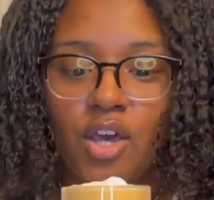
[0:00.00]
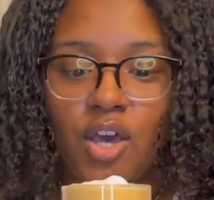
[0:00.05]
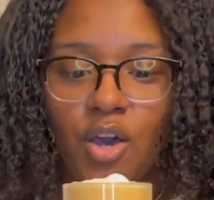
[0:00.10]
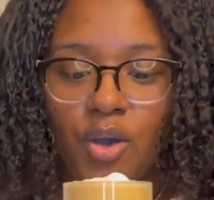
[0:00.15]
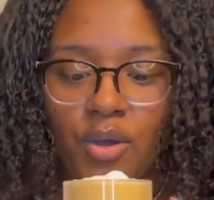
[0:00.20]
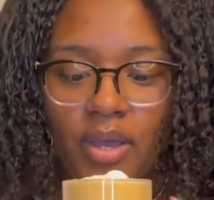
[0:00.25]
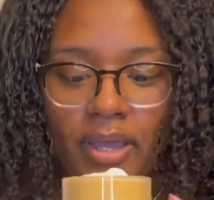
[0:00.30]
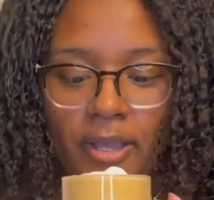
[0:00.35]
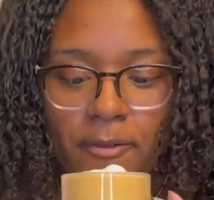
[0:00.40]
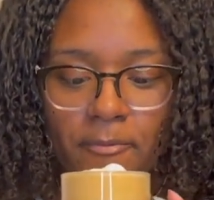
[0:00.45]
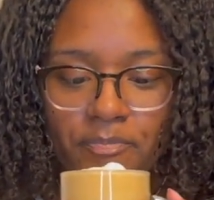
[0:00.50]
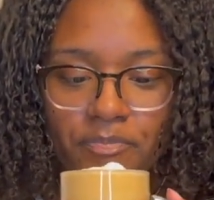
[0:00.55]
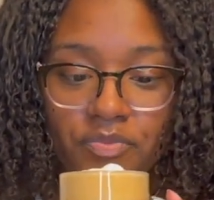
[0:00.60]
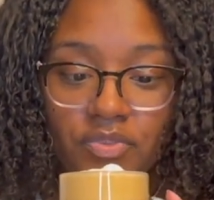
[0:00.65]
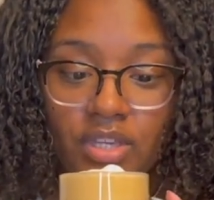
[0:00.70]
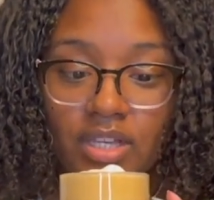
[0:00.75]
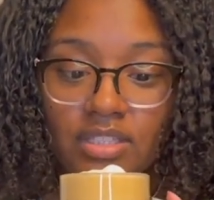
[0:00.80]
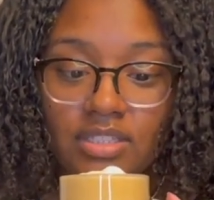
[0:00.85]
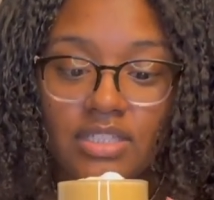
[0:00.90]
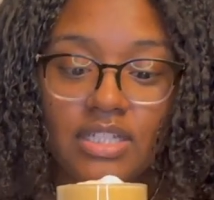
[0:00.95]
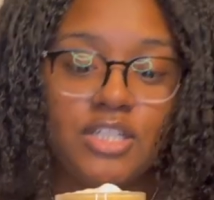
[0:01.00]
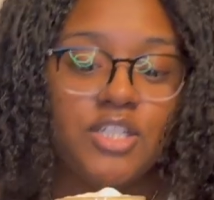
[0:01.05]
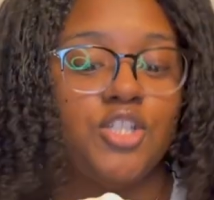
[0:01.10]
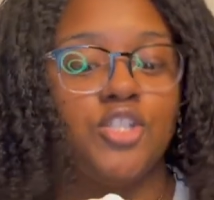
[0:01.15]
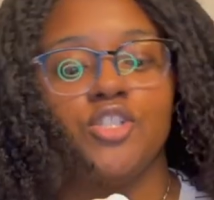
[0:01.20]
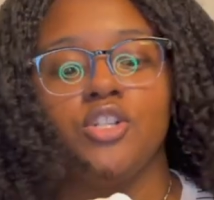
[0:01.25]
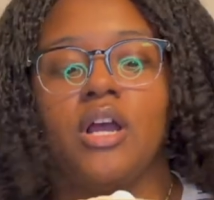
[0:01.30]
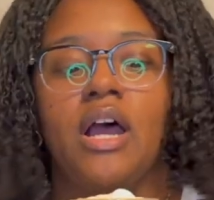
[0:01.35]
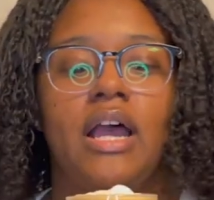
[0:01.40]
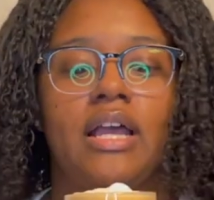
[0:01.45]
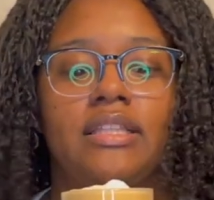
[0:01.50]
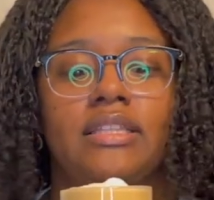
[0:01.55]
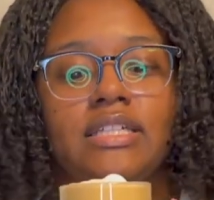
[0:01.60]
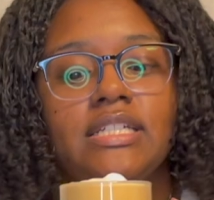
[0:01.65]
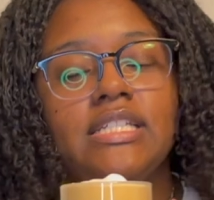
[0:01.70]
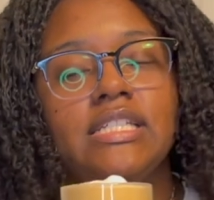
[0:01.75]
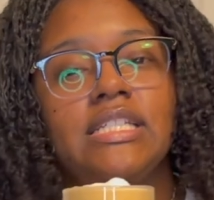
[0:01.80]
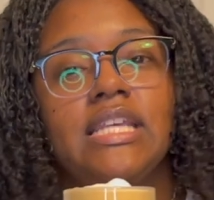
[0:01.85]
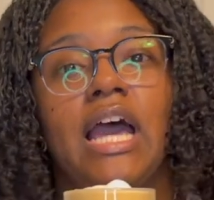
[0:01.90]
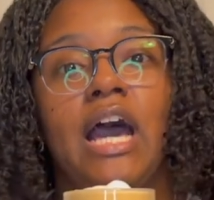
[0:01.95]
Okay, let's try.
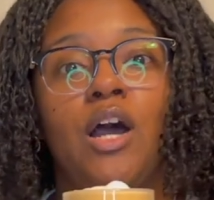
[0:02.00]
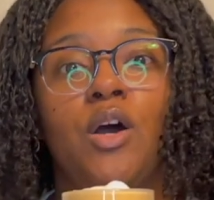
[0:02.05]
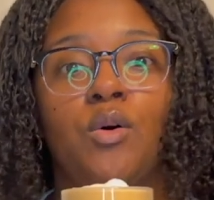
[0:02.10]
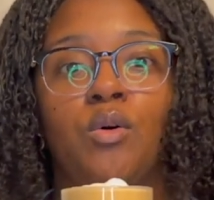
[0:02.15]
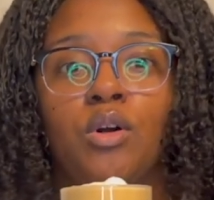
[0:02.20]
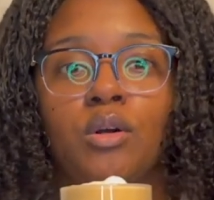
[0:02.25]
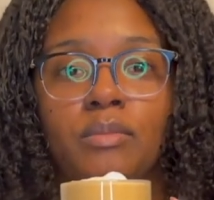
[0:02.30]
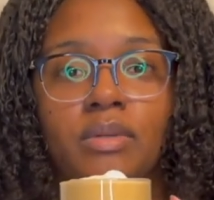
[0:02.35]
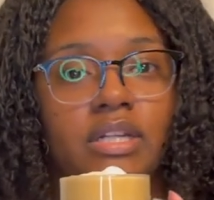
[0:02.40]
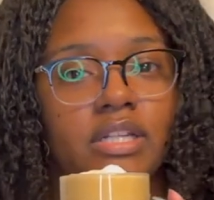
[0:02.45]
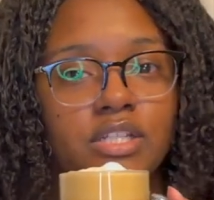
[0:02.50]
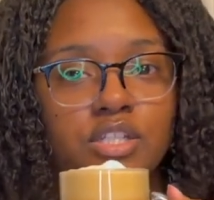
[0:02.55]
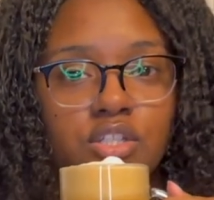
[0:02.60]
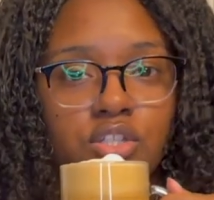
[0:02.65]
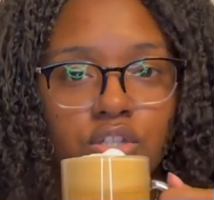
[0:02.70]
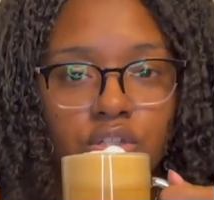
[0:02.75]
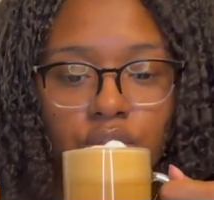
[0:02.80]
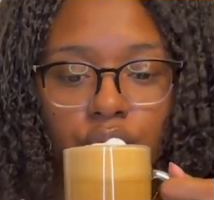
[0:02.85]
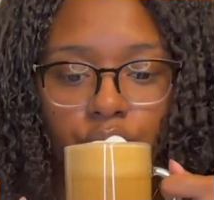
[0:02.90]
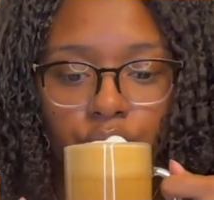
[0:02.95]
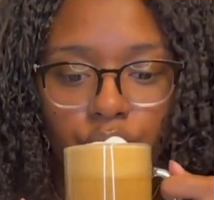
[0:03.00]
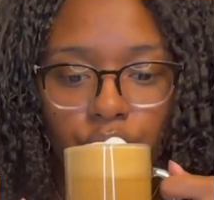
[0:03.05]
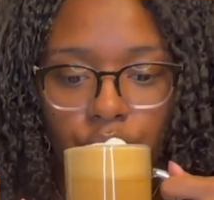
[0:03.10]
Let's see how warm it is too.